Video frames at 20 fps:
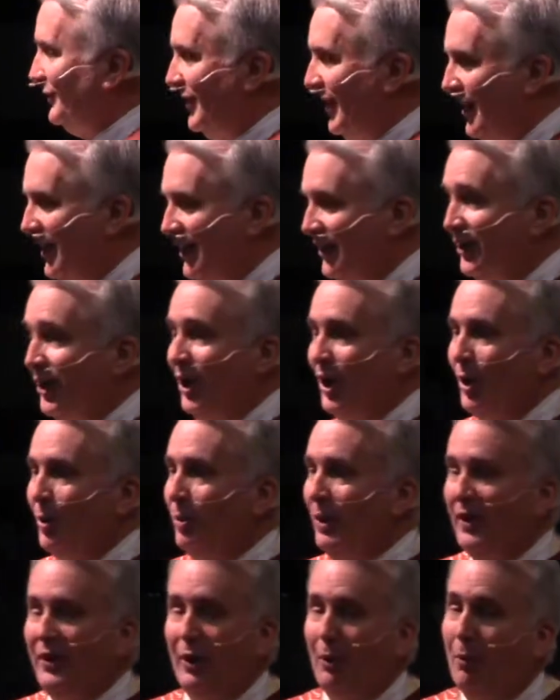of God
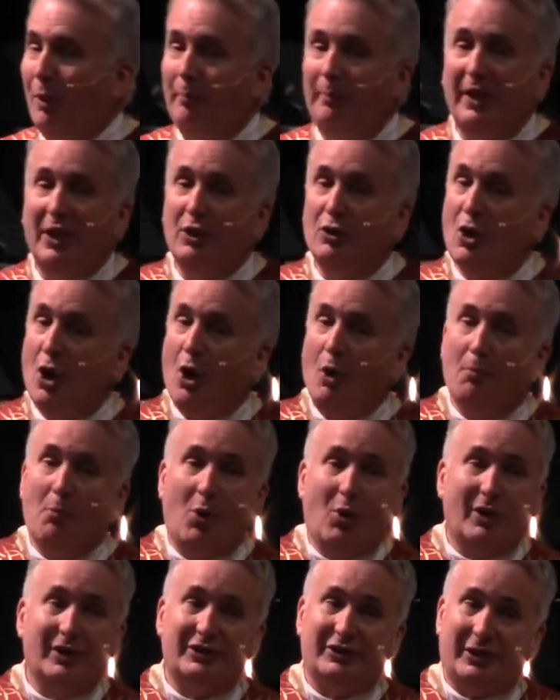where there will be no
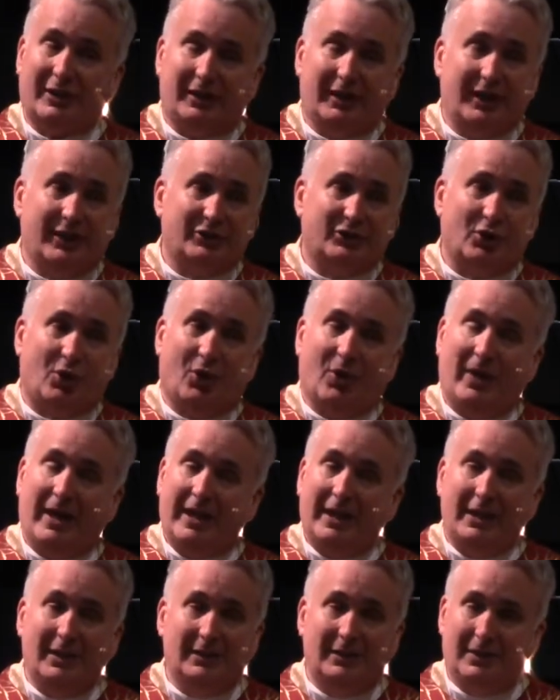more sickness or
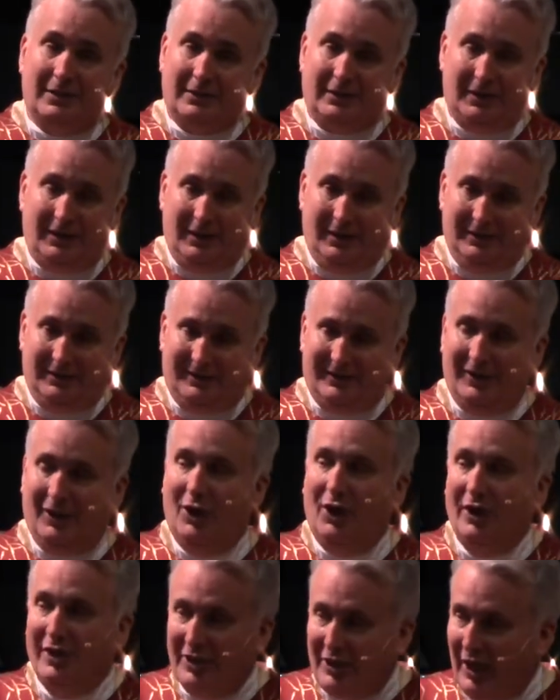any disease.
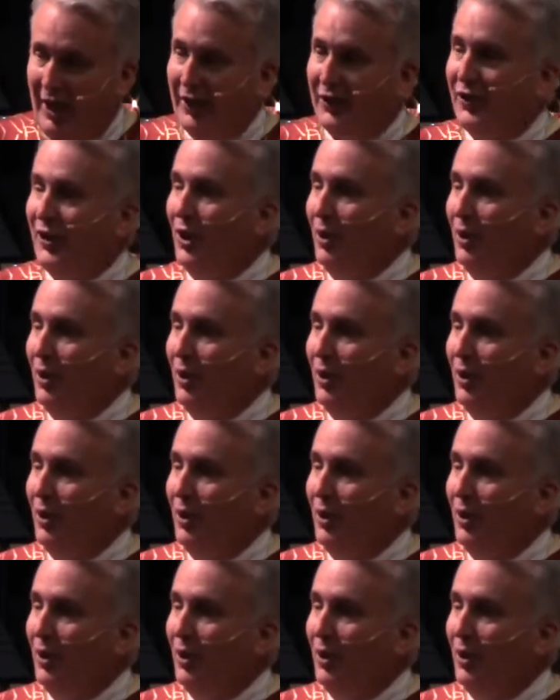Death